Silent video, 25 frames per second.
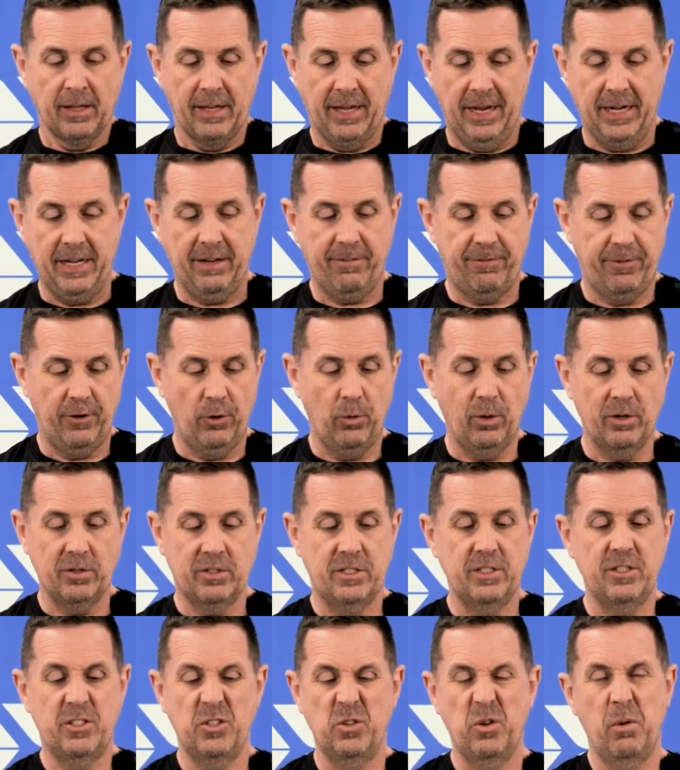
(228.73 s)
And if you're
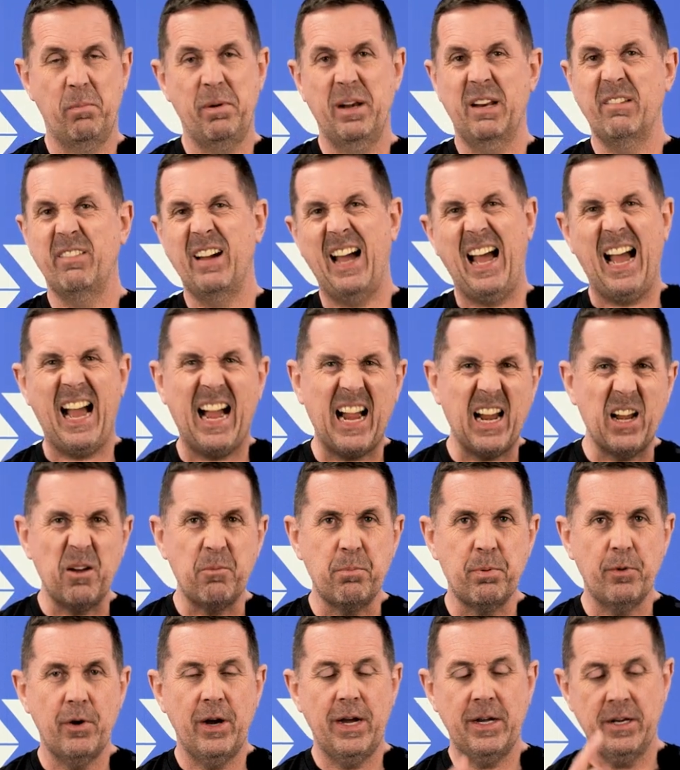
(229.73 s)
wanting to do a bit of a
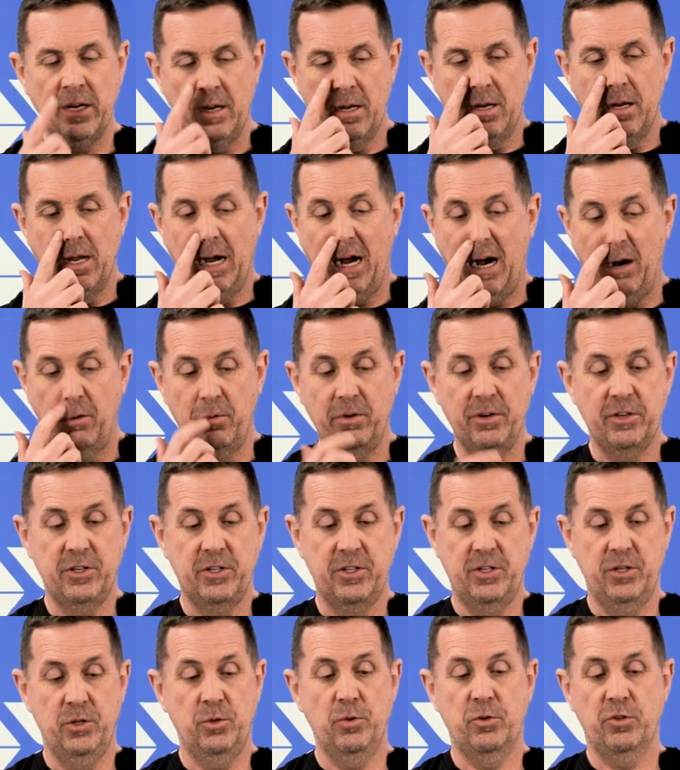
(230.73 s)
hybrid, I would
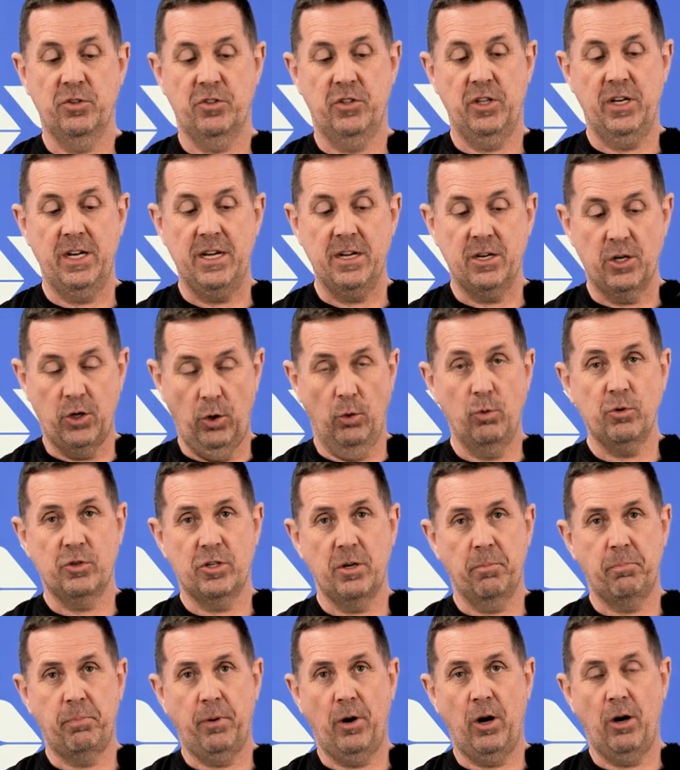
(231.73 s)
use the
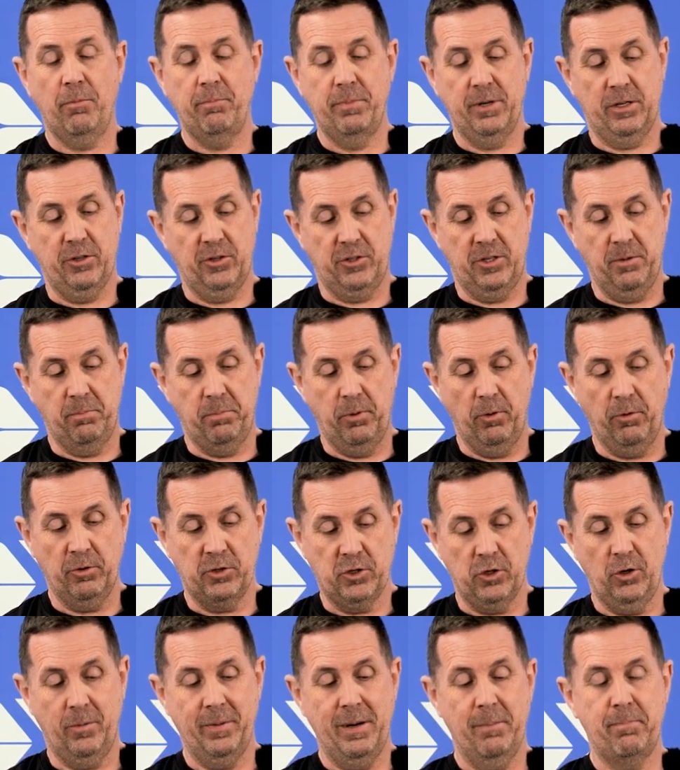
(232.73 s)
culture pot because you put
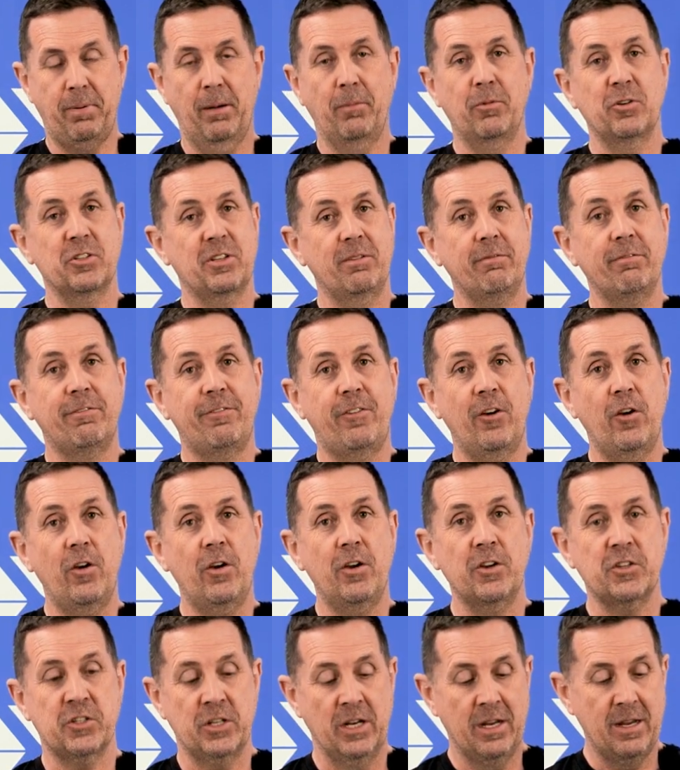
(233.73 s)
so many pebbles in
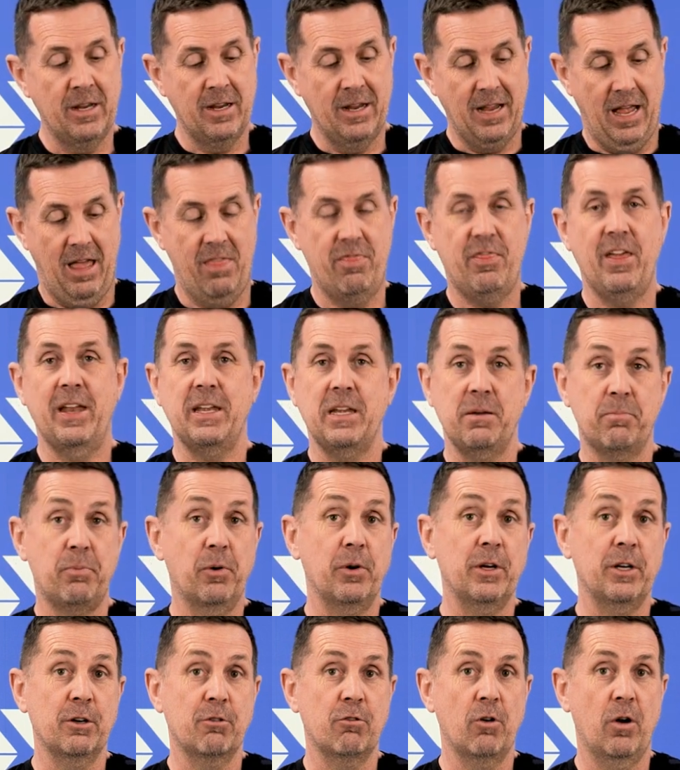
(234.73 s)
first and then you
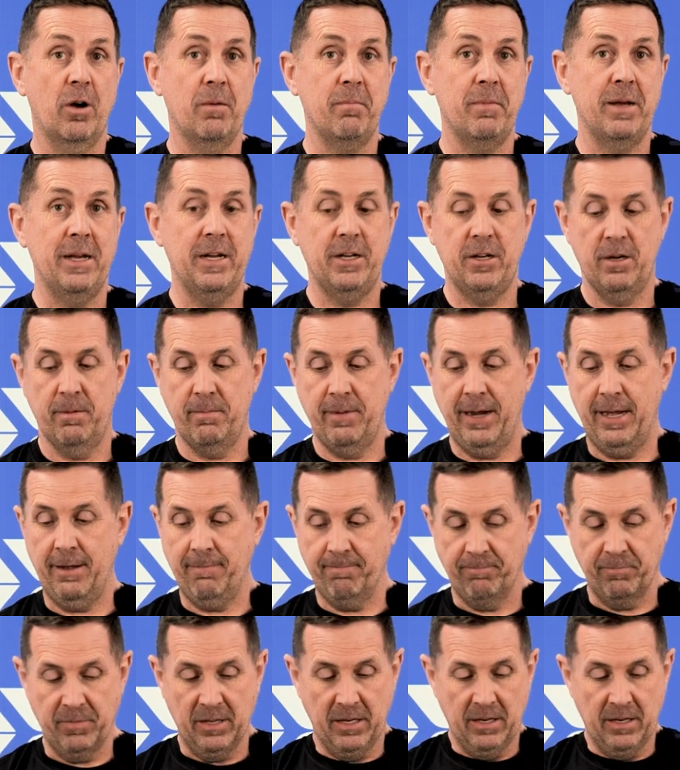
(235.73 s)
put your growing medium in.
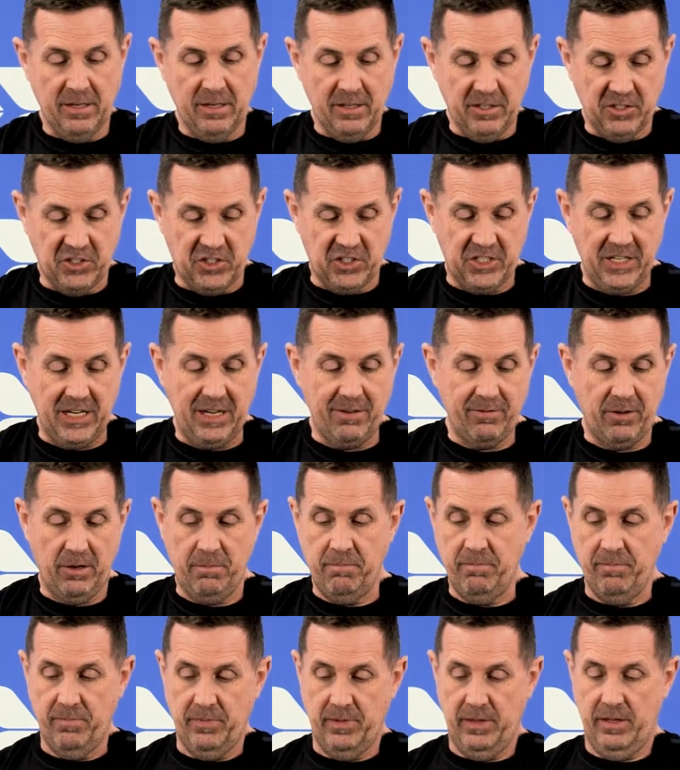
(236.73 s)
Seat
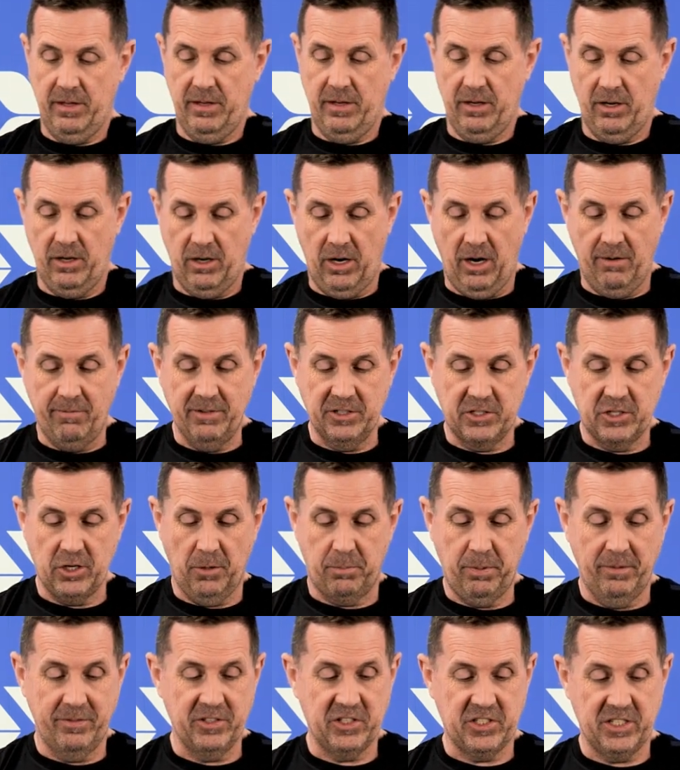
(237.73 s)
them on the
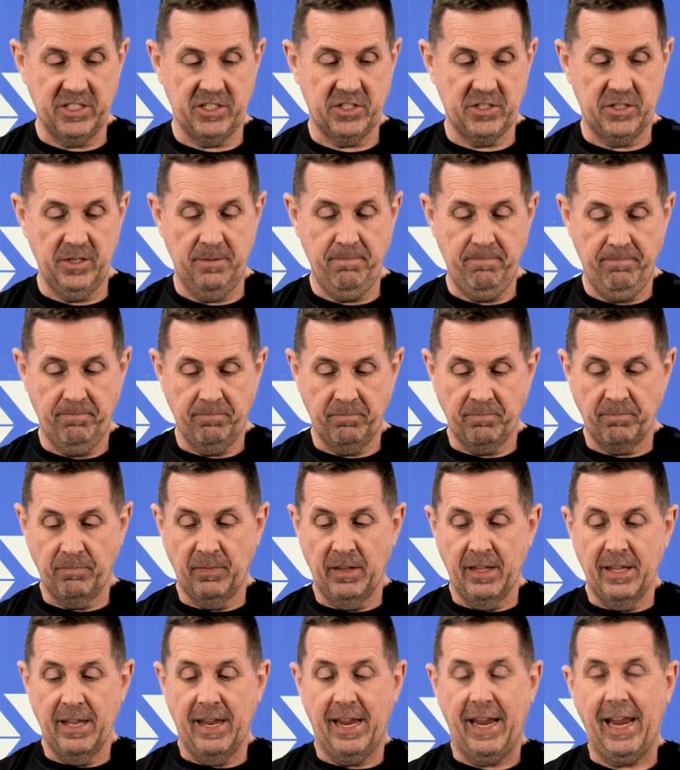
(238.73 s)
top of a system.
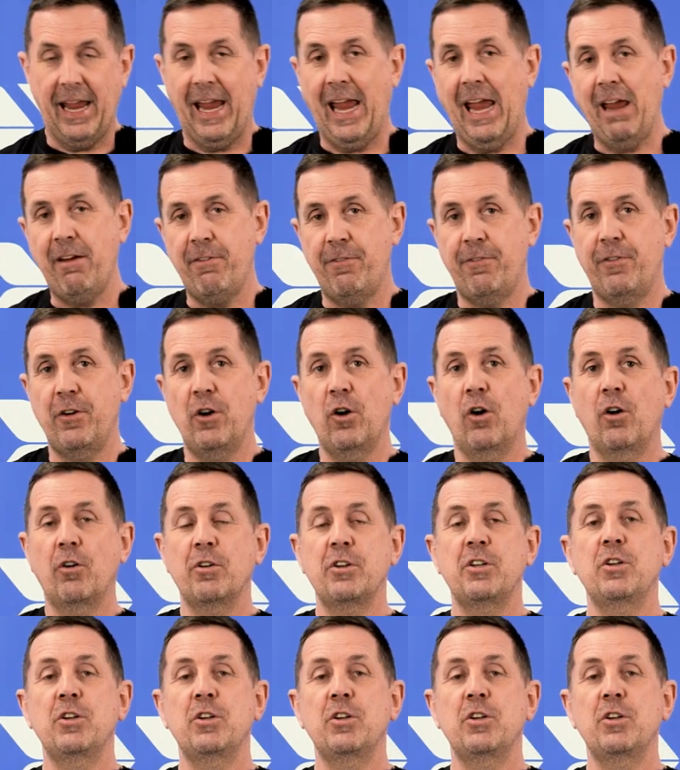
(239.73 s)
If you're